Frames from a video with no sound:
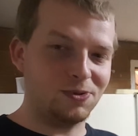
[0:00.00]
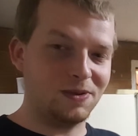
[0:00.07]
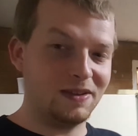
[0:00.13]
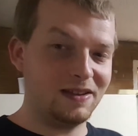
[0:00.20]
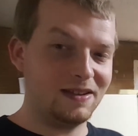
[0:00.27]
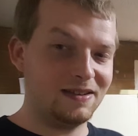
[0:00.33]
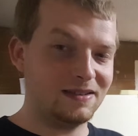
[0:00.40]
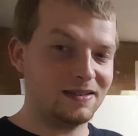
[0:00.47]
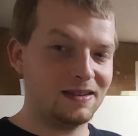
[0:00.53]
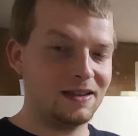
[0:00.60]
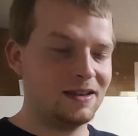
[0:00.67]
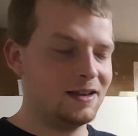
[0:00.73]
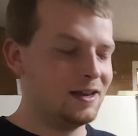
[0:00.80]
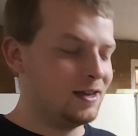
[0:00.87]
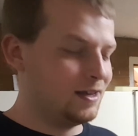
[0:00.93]
of these.
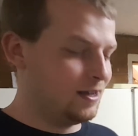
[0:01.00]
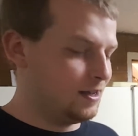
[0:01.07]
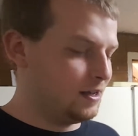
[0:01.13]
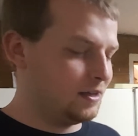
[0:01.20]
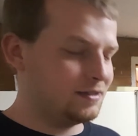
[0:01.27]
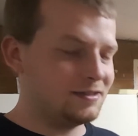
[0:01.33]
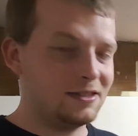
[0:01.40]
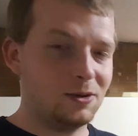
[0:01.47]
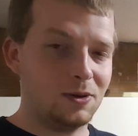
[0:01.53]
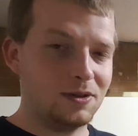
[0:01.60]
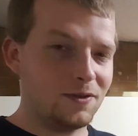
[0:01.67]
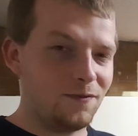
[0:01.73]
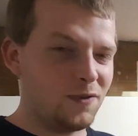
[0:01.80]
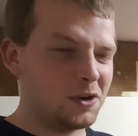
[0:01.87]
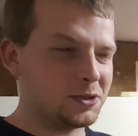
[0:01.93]
Still on the
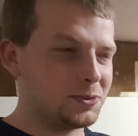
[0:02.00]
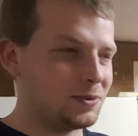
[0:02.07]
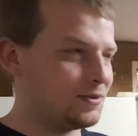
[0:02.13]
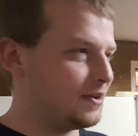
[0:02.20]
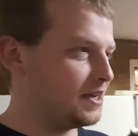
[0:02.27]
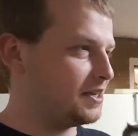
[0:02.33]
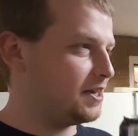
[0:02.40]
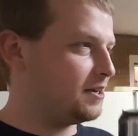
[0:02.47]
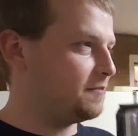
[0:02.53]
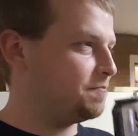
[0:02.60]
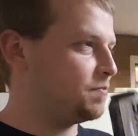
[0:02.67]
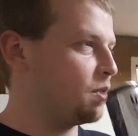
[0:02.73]
first one right now.